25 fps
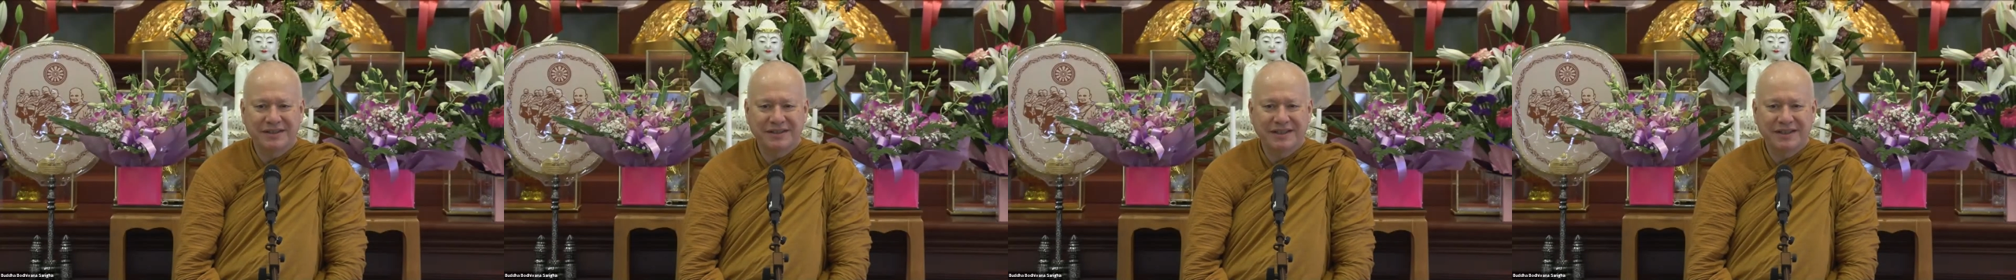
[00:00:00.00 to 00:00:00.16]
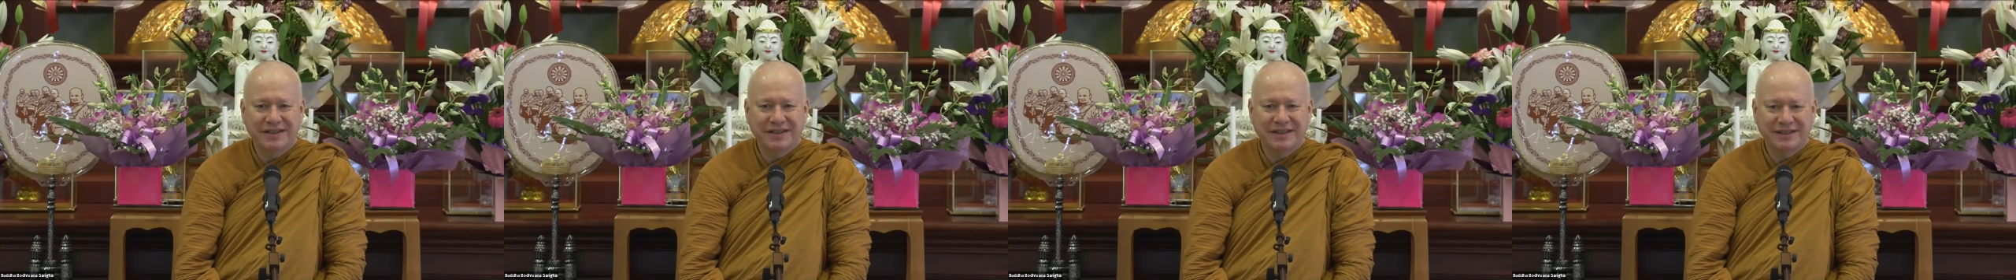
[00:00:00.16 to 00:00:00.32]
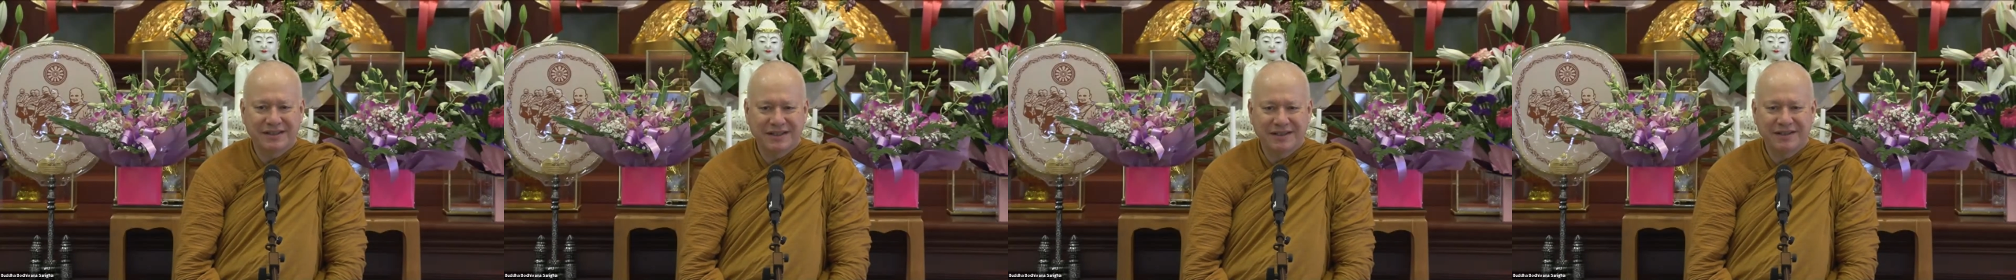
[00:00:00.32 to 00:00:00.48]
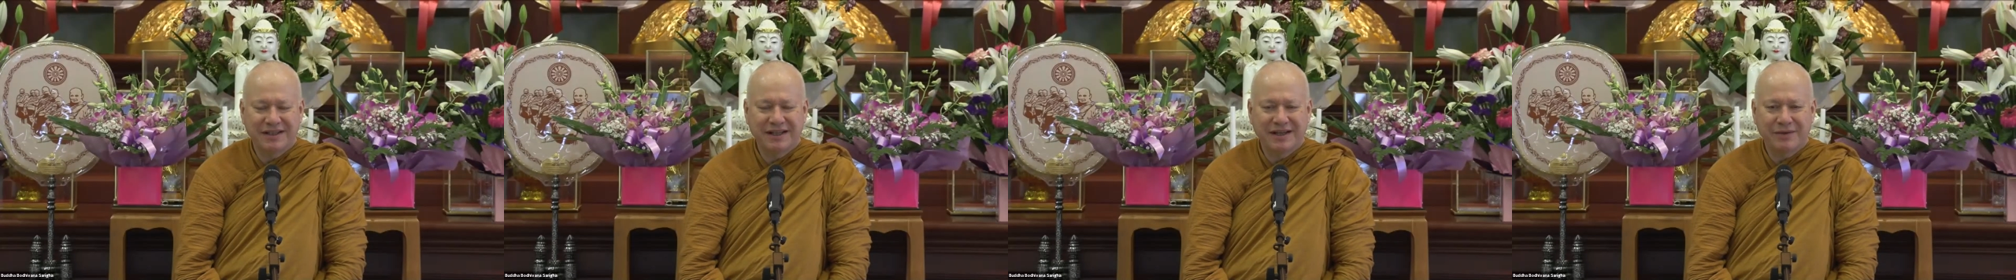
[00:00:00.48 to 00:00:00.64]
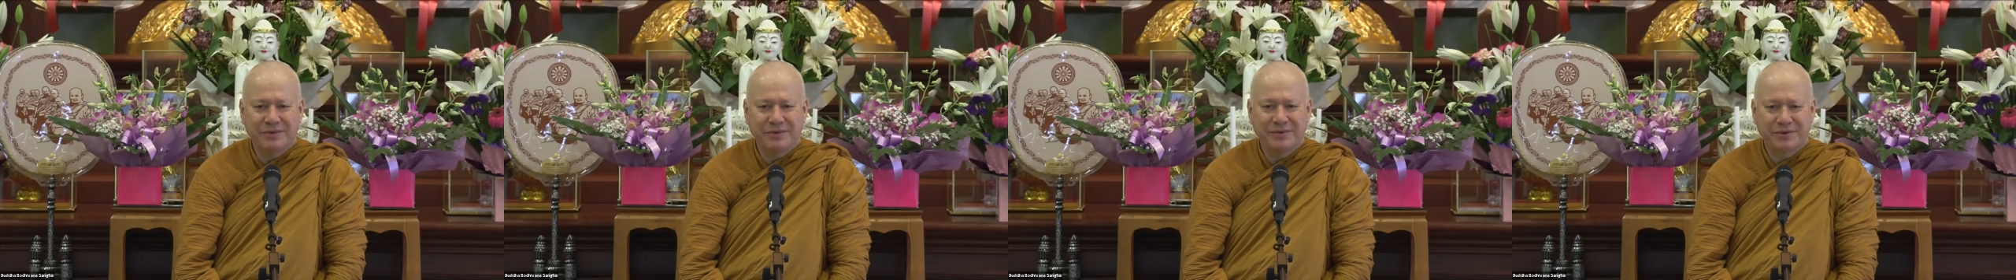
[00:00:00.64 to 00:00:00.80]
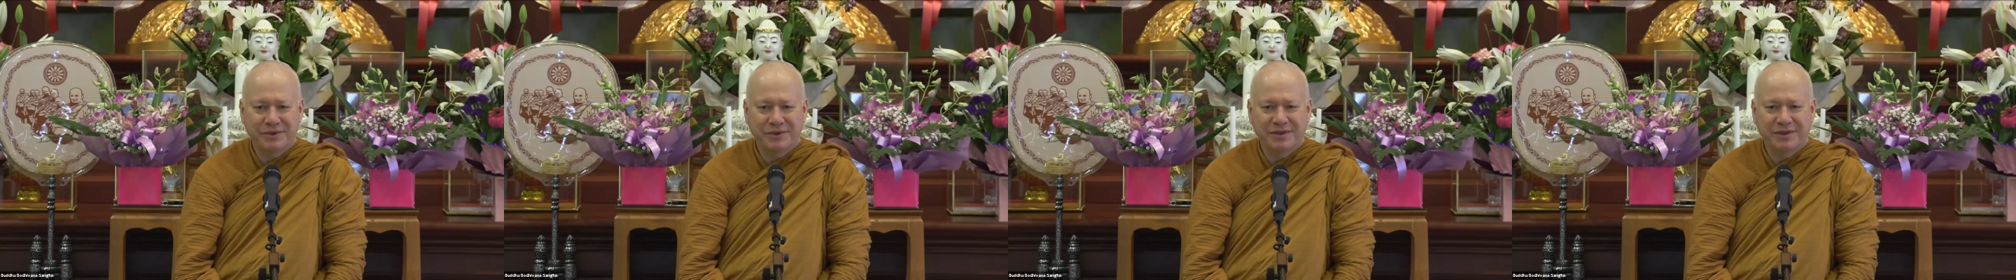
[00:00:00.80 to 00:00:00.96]
Then they said, now
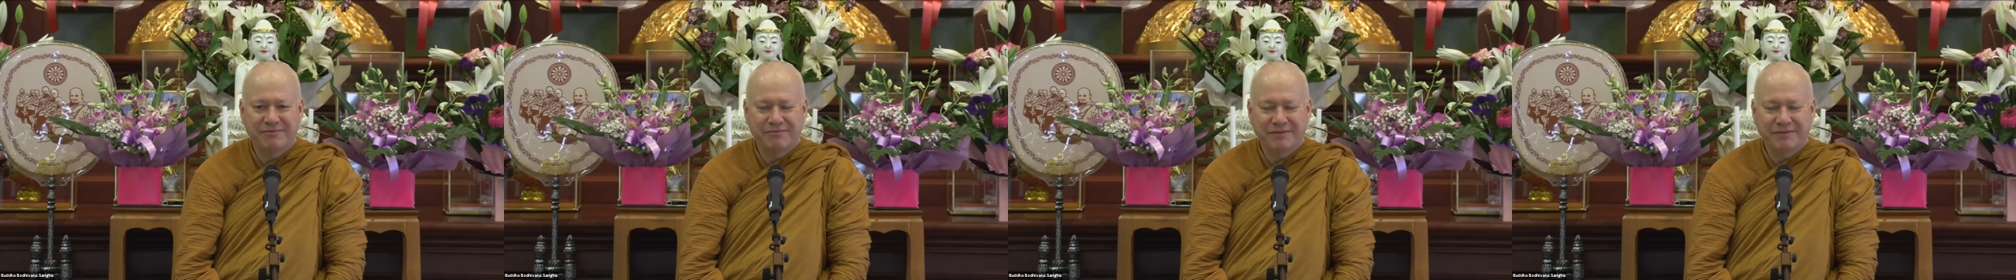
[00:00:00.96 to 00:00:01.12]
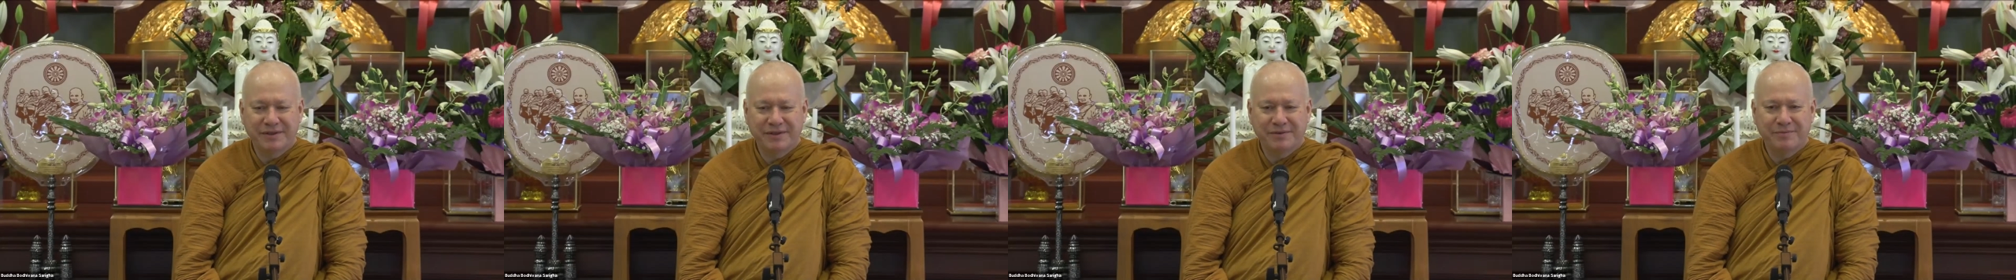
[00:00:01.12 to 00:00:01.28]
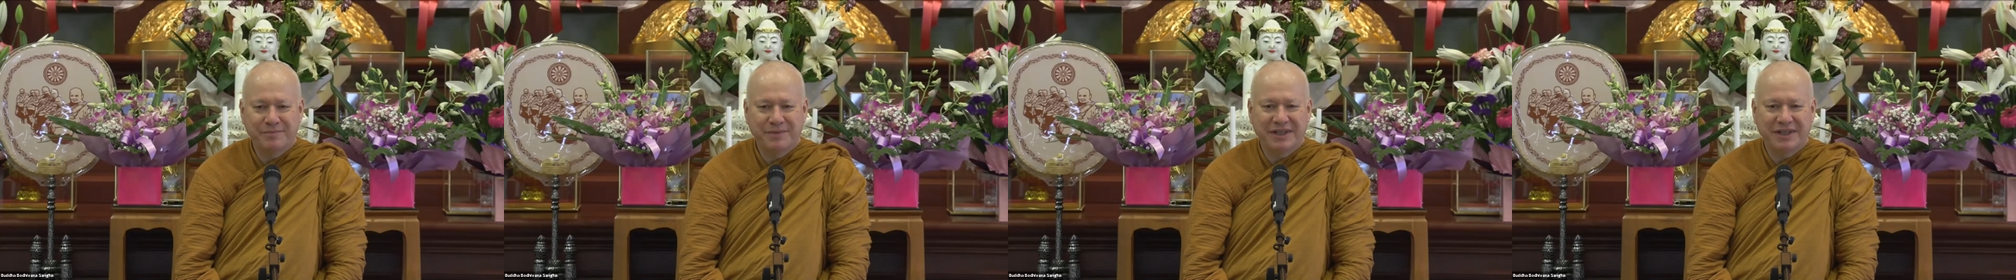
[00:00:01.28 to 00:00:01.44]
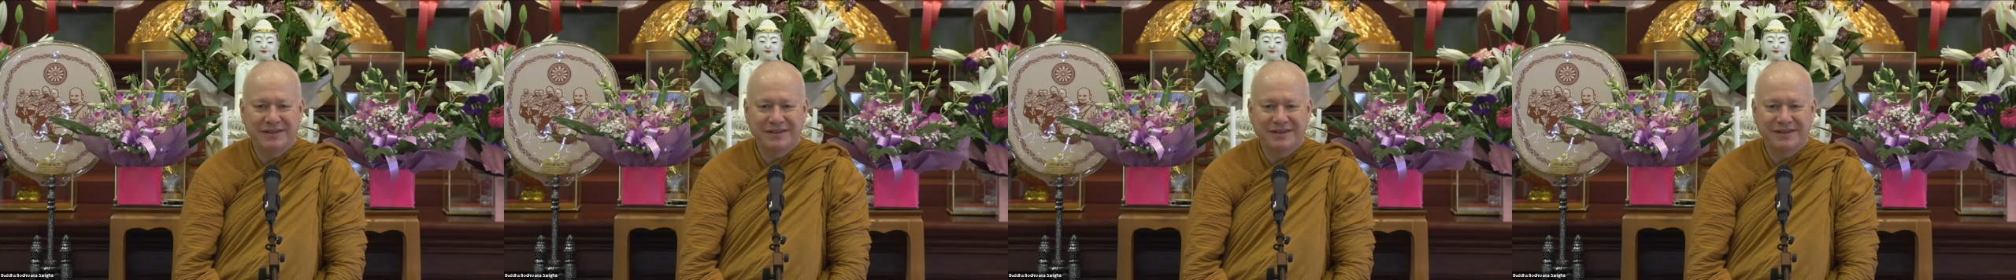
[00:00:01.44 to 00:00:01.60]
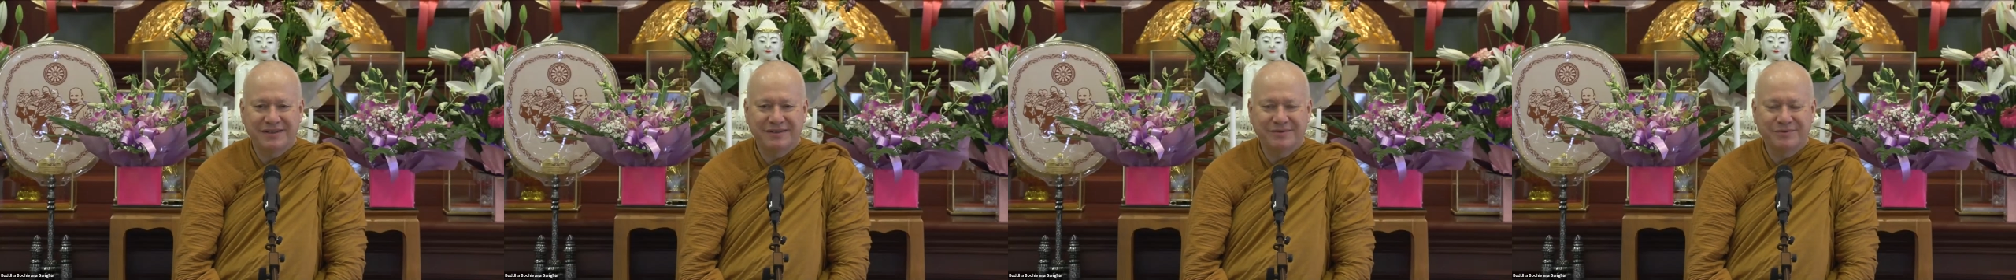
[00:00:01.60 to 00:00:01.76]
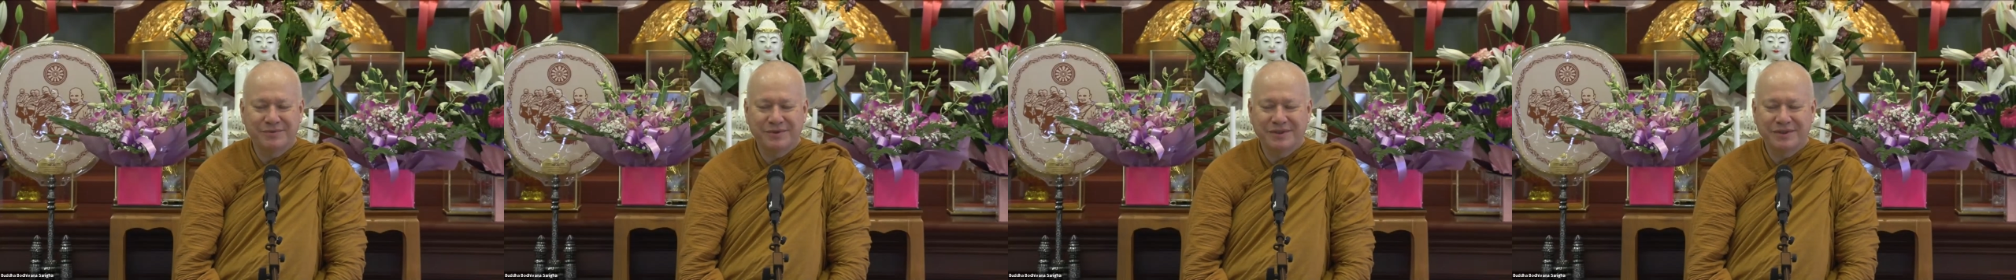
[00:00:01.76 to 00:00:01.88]
we want a real blessing.